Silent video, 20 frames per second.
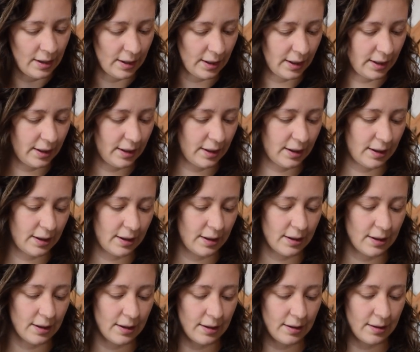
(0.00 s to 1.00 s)

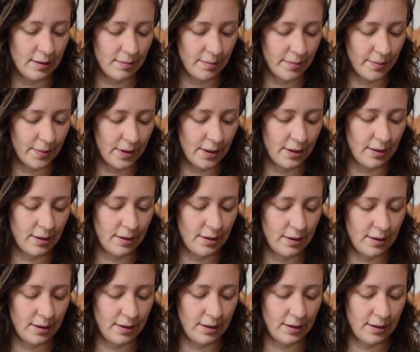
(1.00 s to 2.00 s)
And
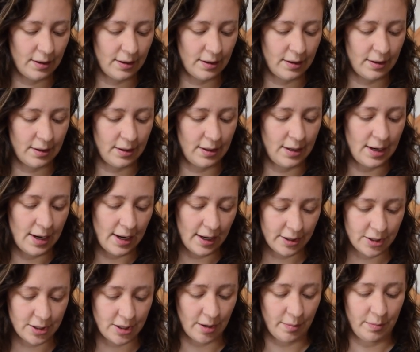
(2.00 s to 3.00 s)

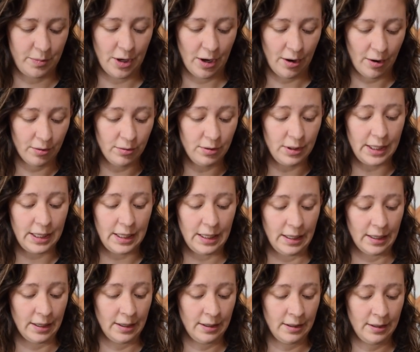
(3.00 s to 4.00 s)
next up, the
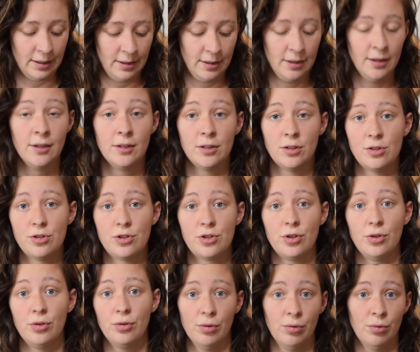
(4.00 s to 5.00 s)
only
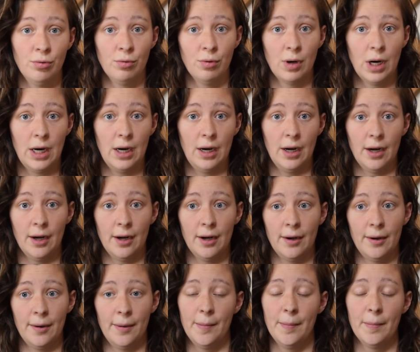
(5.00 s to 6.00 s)
two
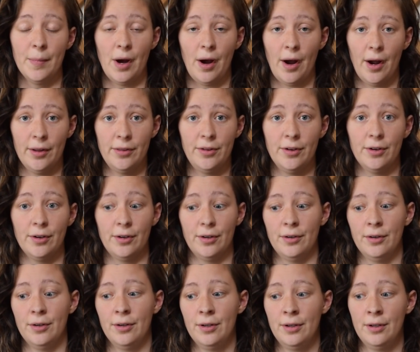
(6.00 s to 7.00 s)

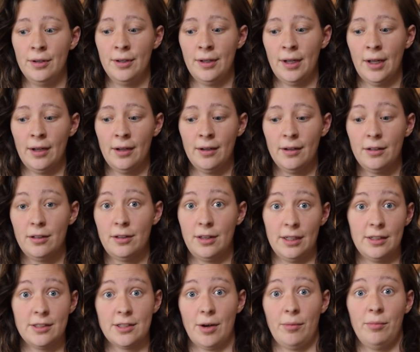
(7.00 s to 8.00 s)
other
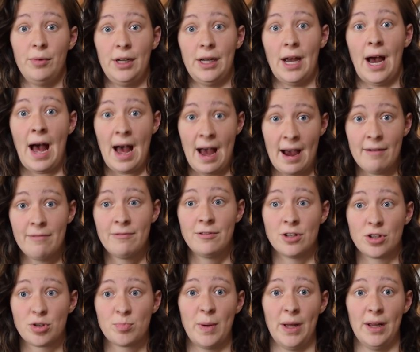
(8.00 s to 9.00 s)
things that we have to
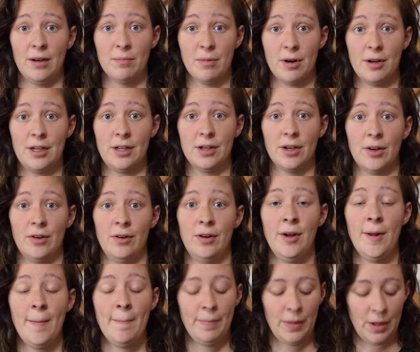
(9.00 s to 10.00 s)
spend money on
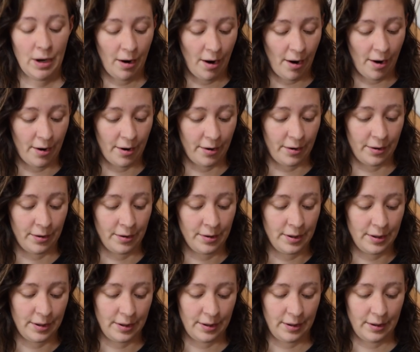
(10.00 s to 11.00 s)
are
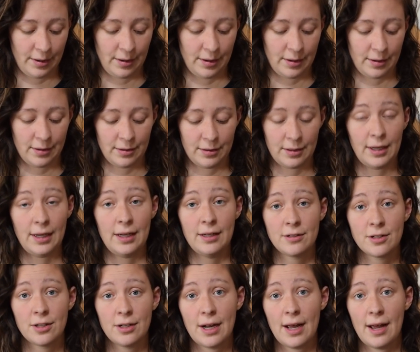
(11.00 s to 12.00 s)
the
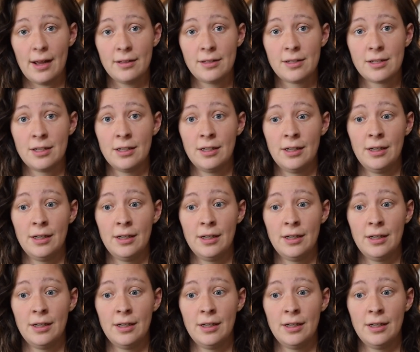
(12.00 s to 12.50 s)
internet